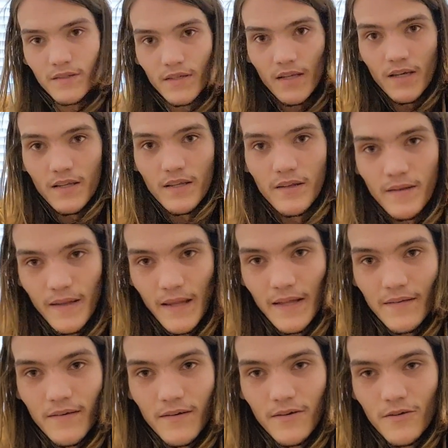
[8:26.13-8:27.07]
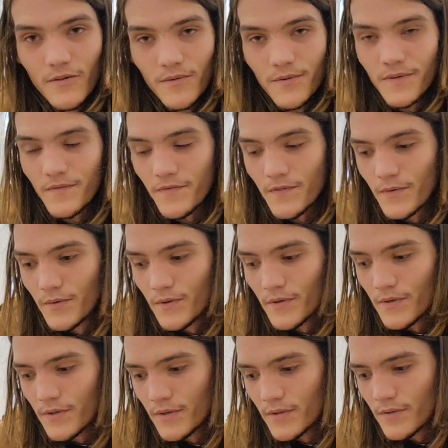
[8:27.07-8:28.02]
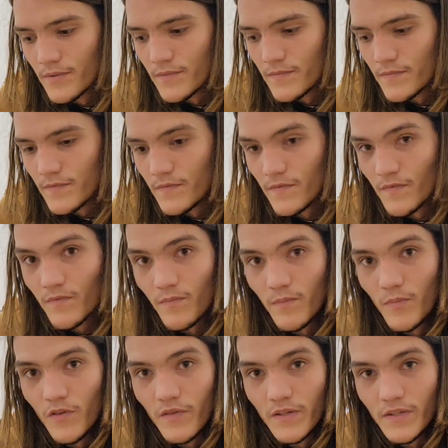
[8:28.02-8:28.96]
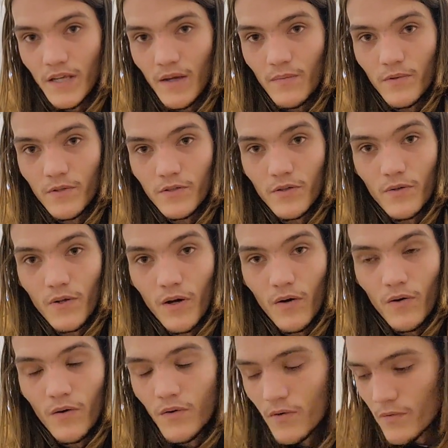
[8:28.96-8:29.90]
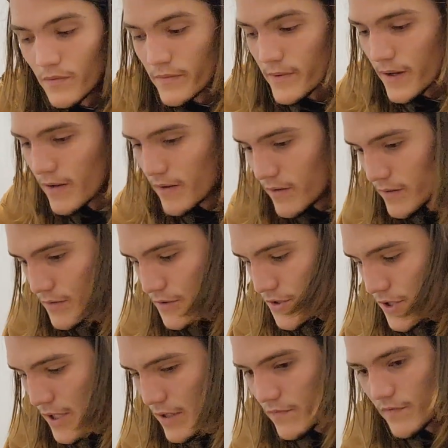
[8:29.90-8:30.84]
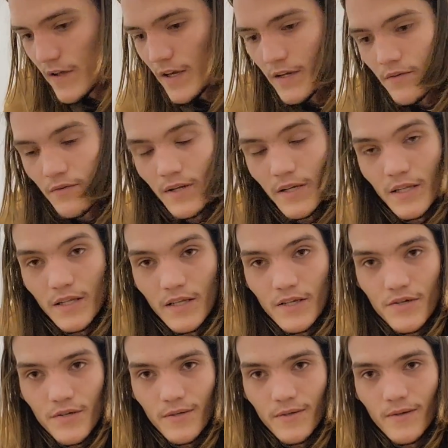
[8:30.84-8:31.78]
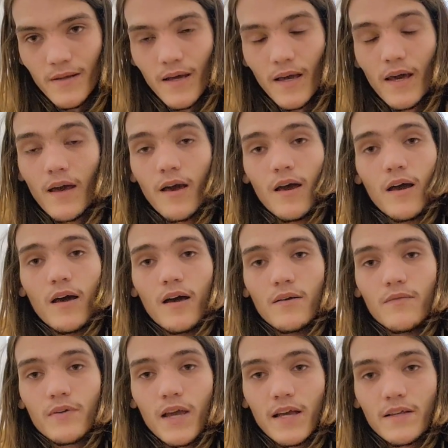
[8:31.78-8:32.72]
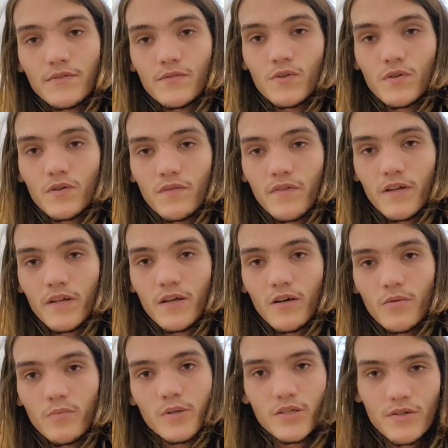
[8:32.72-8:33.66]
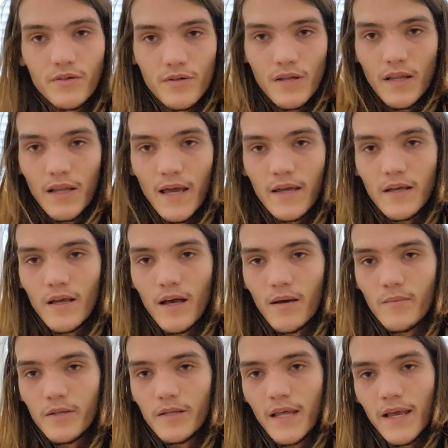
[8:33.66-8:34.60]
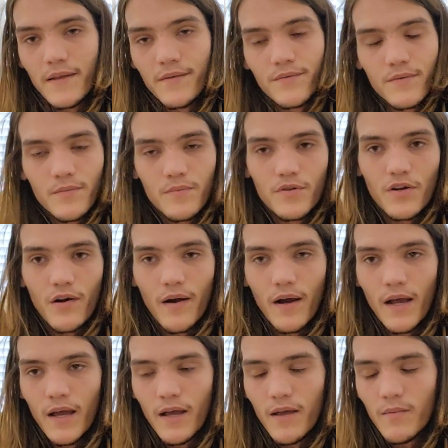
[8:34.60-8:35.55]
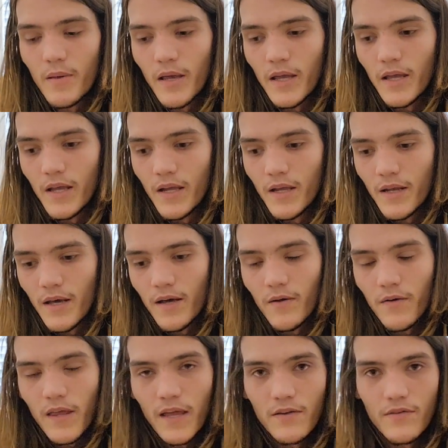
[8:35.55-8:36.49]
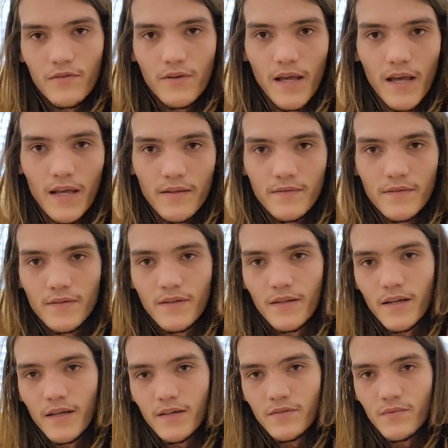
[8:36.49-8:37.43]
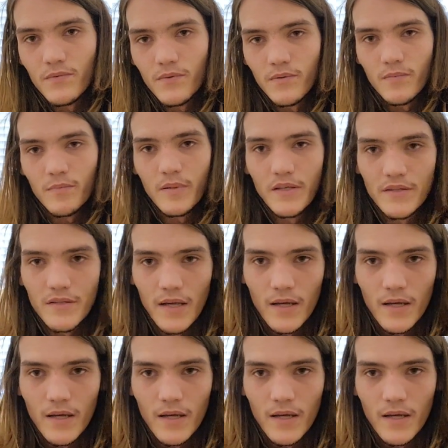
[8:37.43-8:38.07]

said, that's gonna do it for movies I want you to own on Shout Factory Edition. If you guys enjoyed the video, be sure to like, comment, and subscribe, and I'll catch you guys in the next one. Peace